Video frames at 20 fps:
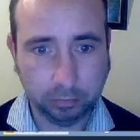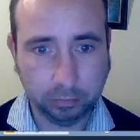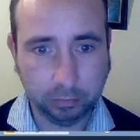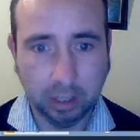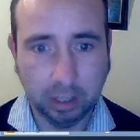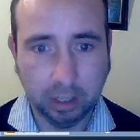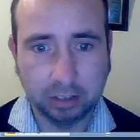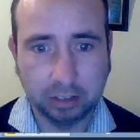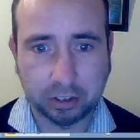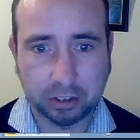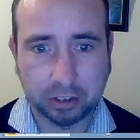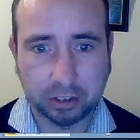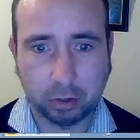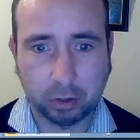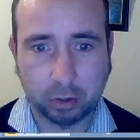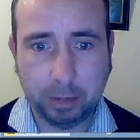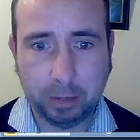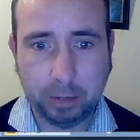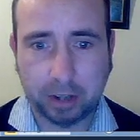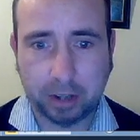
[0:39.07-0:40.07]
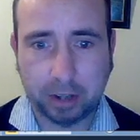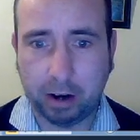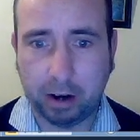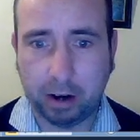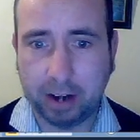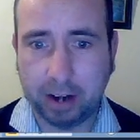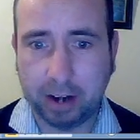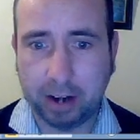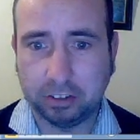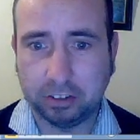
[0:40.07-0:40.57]
the scripts are
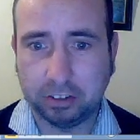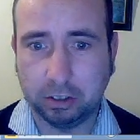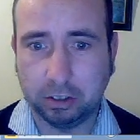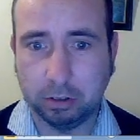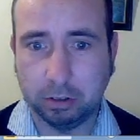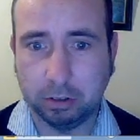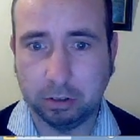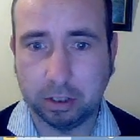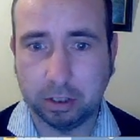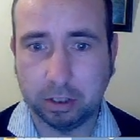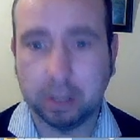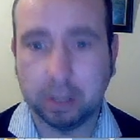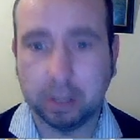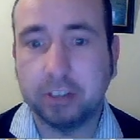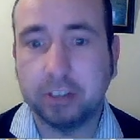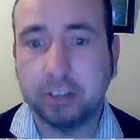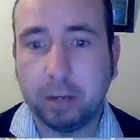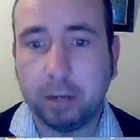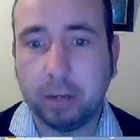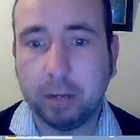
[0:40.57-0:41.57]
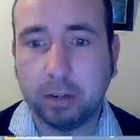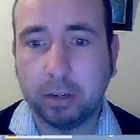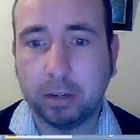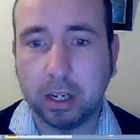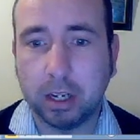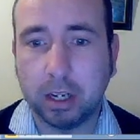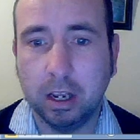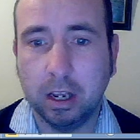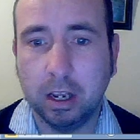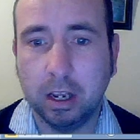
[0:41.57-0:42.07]
executed separately
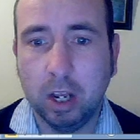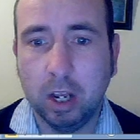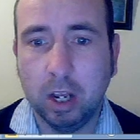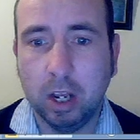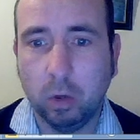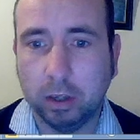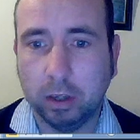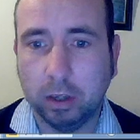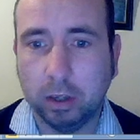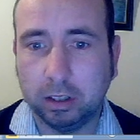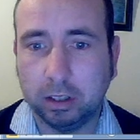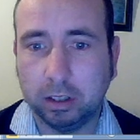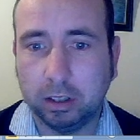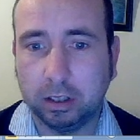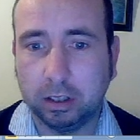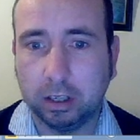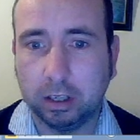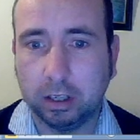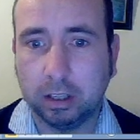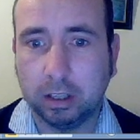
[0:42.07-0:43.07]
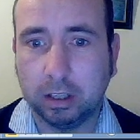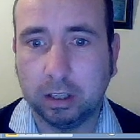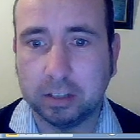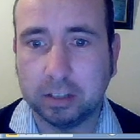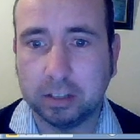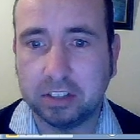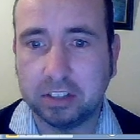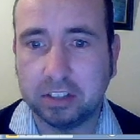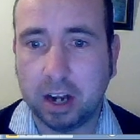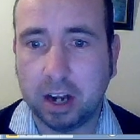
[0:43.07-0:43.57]
with the
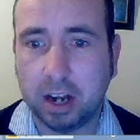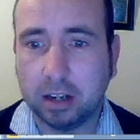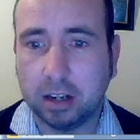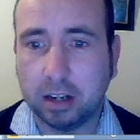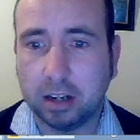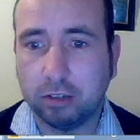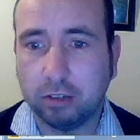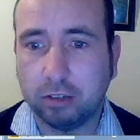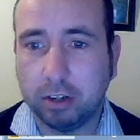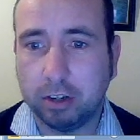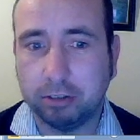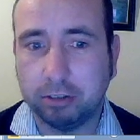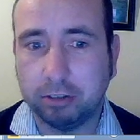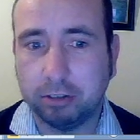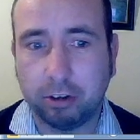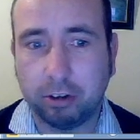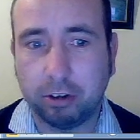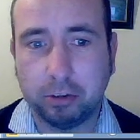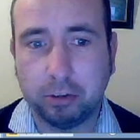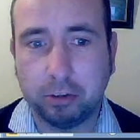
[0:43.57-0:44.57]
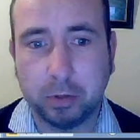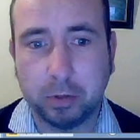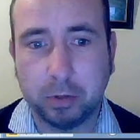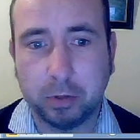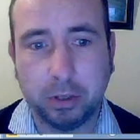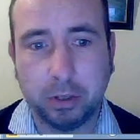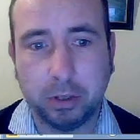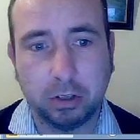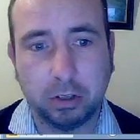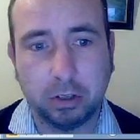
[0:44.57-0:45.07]
stack transferred between the
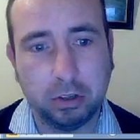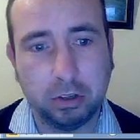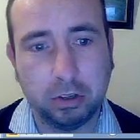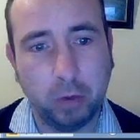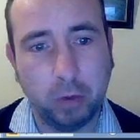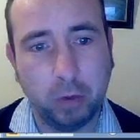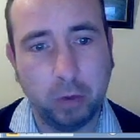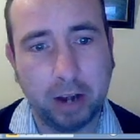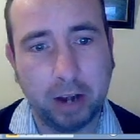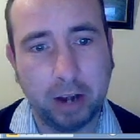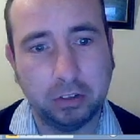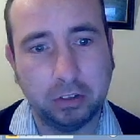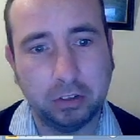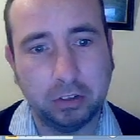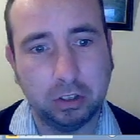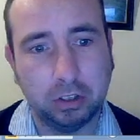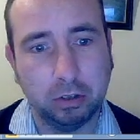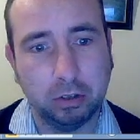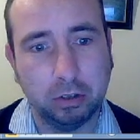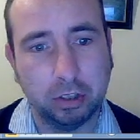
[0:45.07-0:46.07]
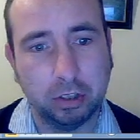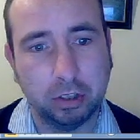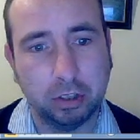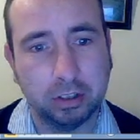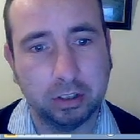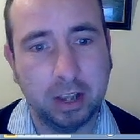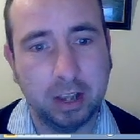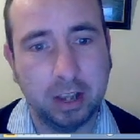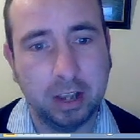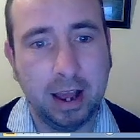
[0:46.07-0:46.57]
two executions
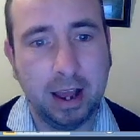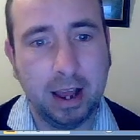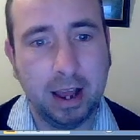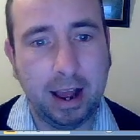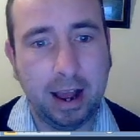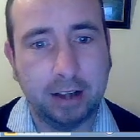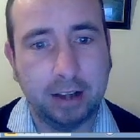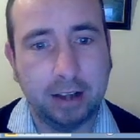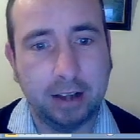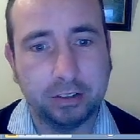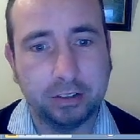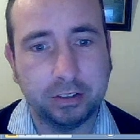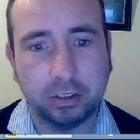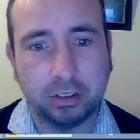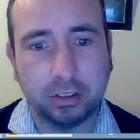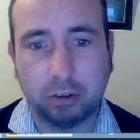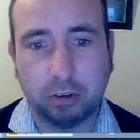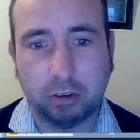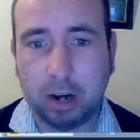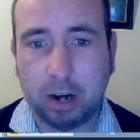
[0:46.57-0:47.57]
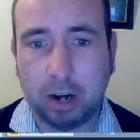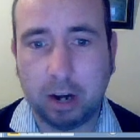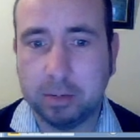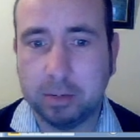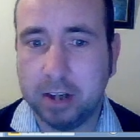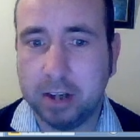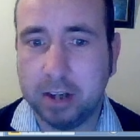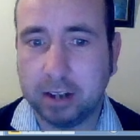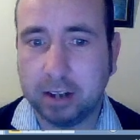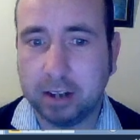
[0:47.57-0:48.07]
as described
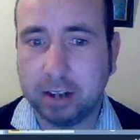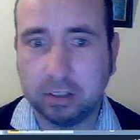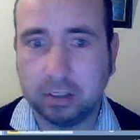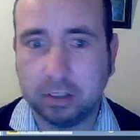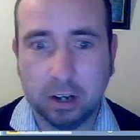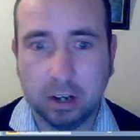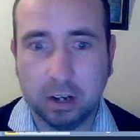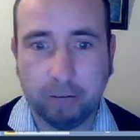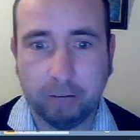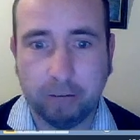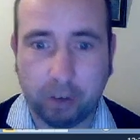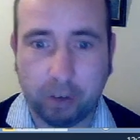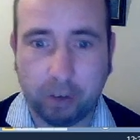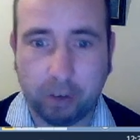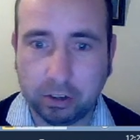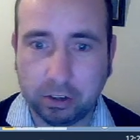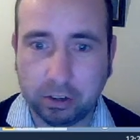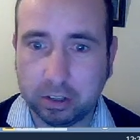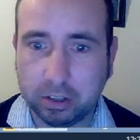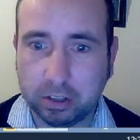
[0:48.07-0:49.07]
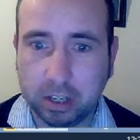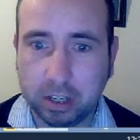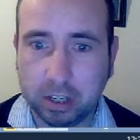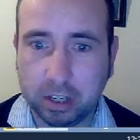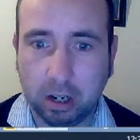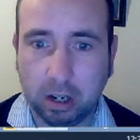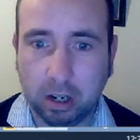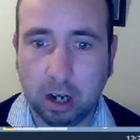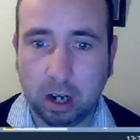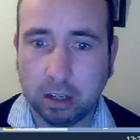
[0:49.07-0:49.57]
next. First, the
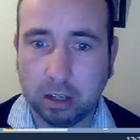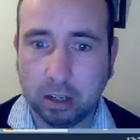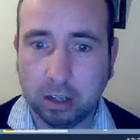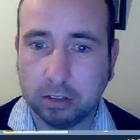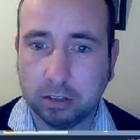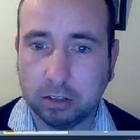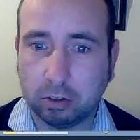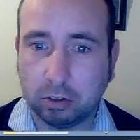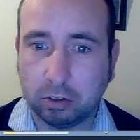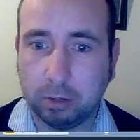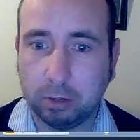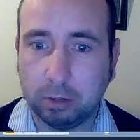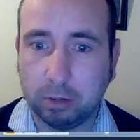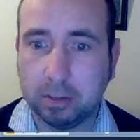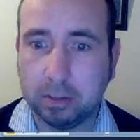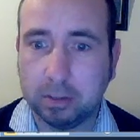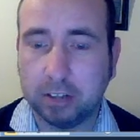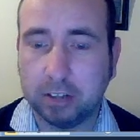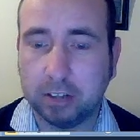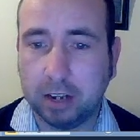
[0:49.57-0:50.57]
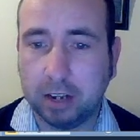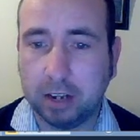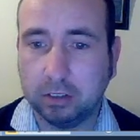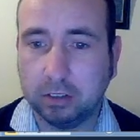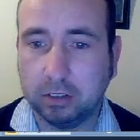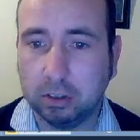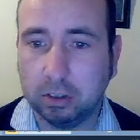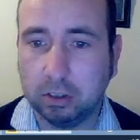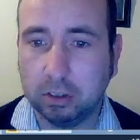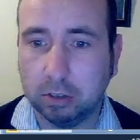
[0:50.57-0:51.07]
unlocking script is
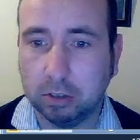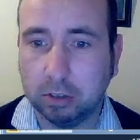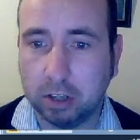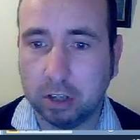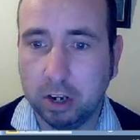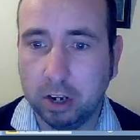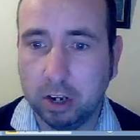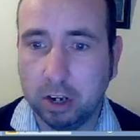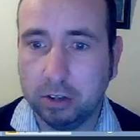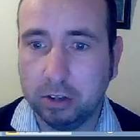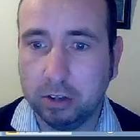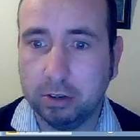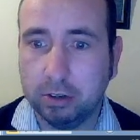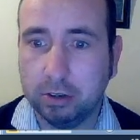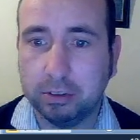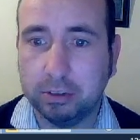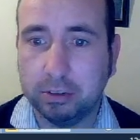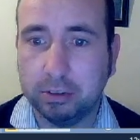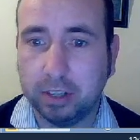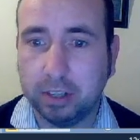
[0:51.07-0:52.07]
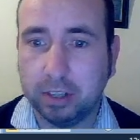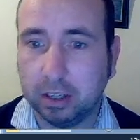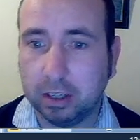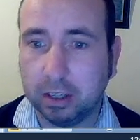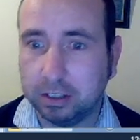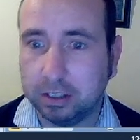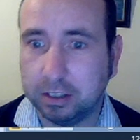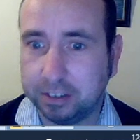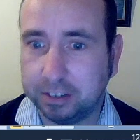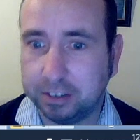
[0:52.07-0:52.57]
executed using the
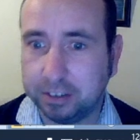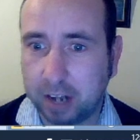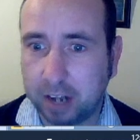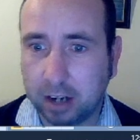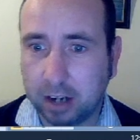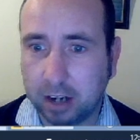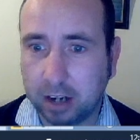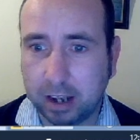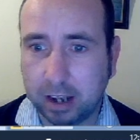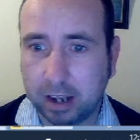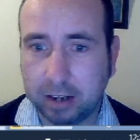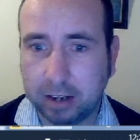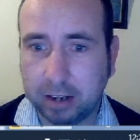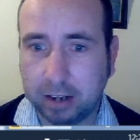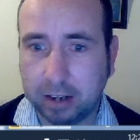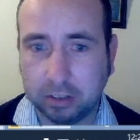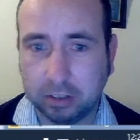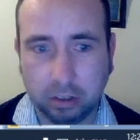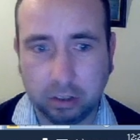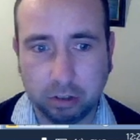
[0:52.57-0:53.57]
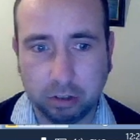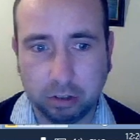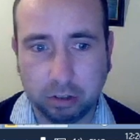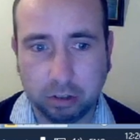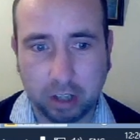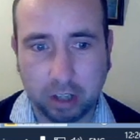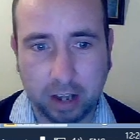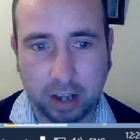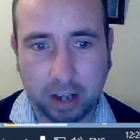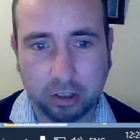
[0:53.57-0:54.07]
stack execution
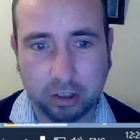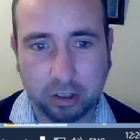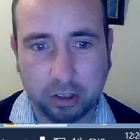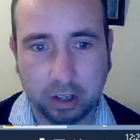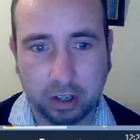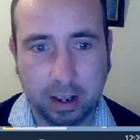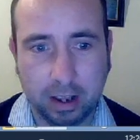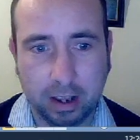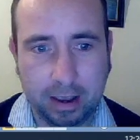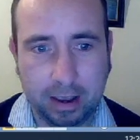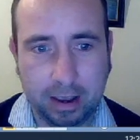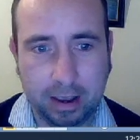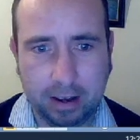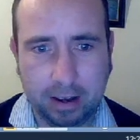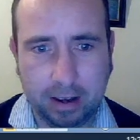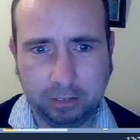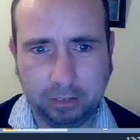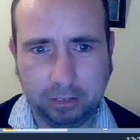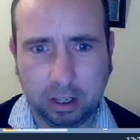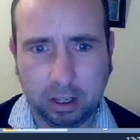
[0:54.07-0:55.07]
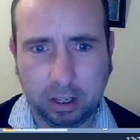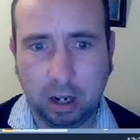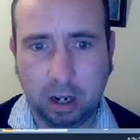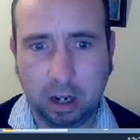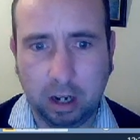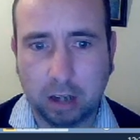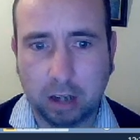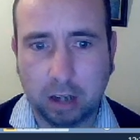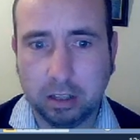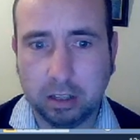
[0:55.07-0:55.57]
engine. If the
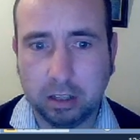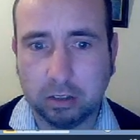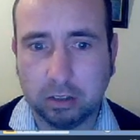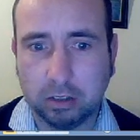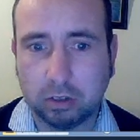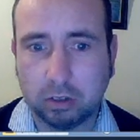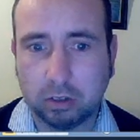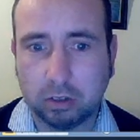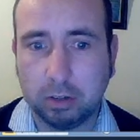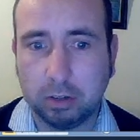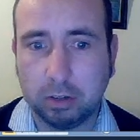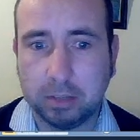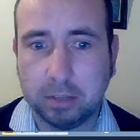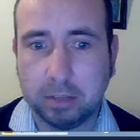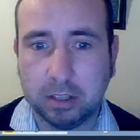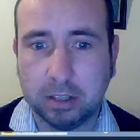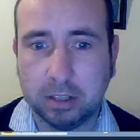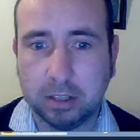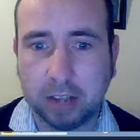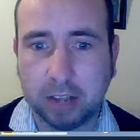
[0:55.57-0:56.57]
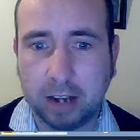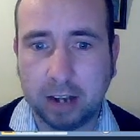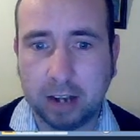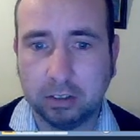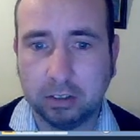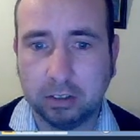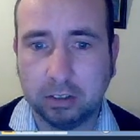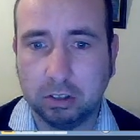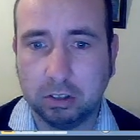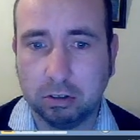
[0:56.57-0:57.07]
unlocking script is
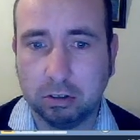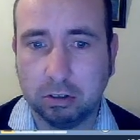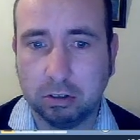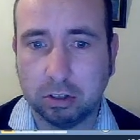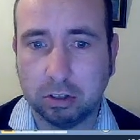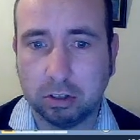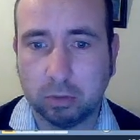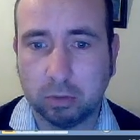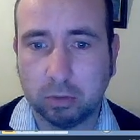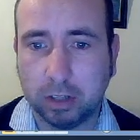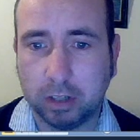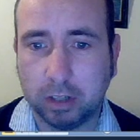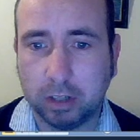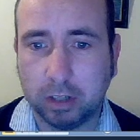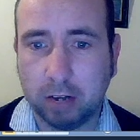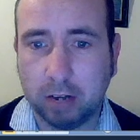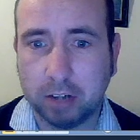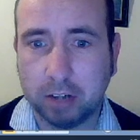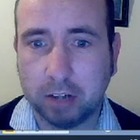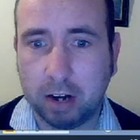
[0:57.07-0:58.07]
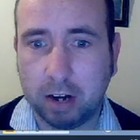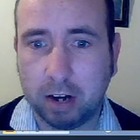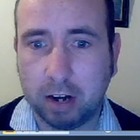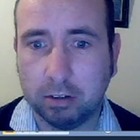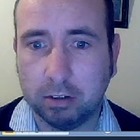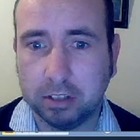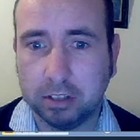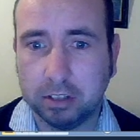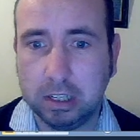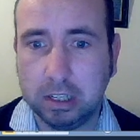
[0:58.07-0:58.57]
executed without errors,
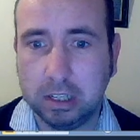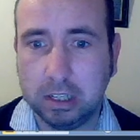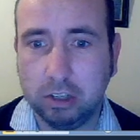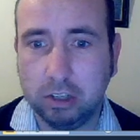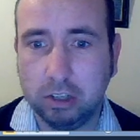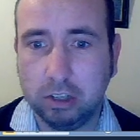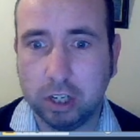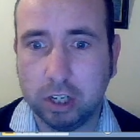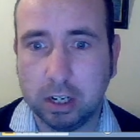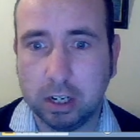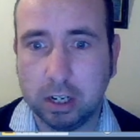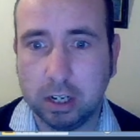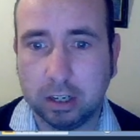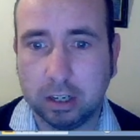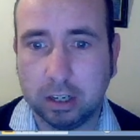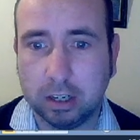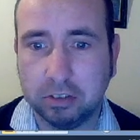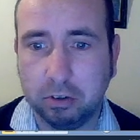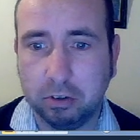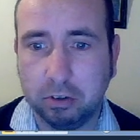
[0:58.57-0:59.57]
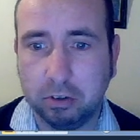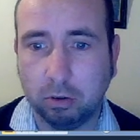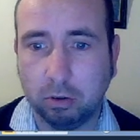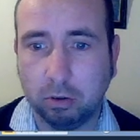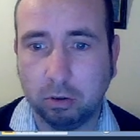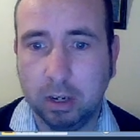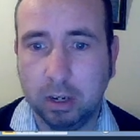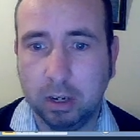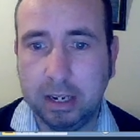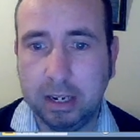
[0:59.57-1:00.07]
e.g. it has no
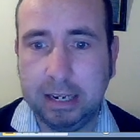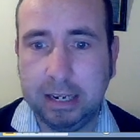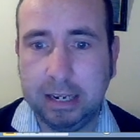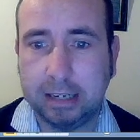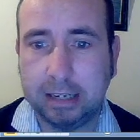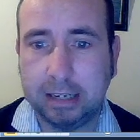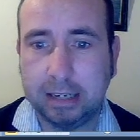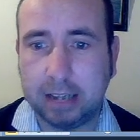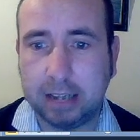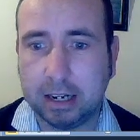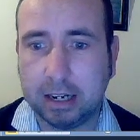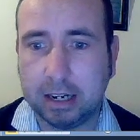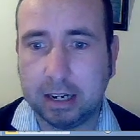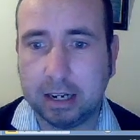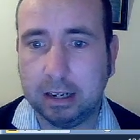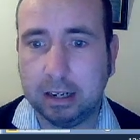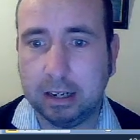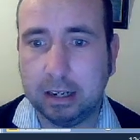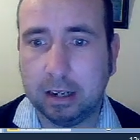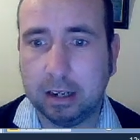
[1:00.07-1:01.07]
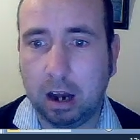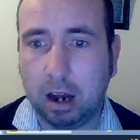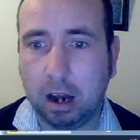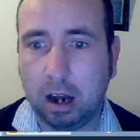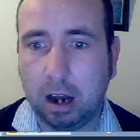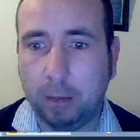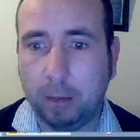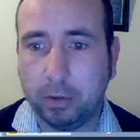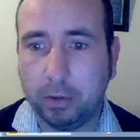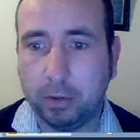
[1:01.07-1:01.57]
dangling
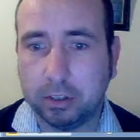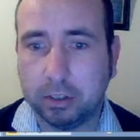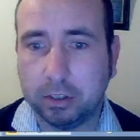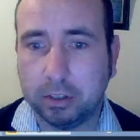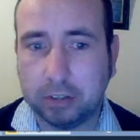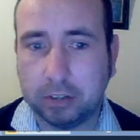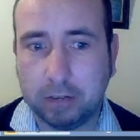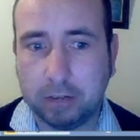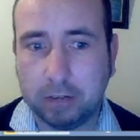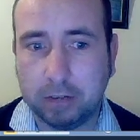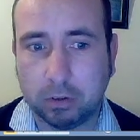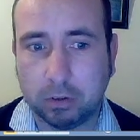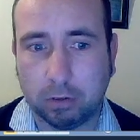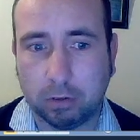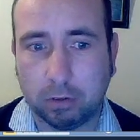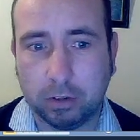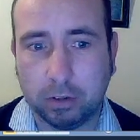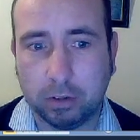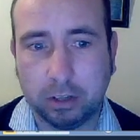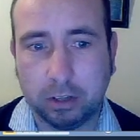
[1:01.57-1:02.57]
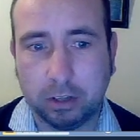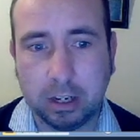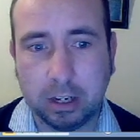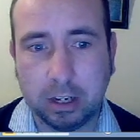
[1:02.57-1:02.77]
operators left over, the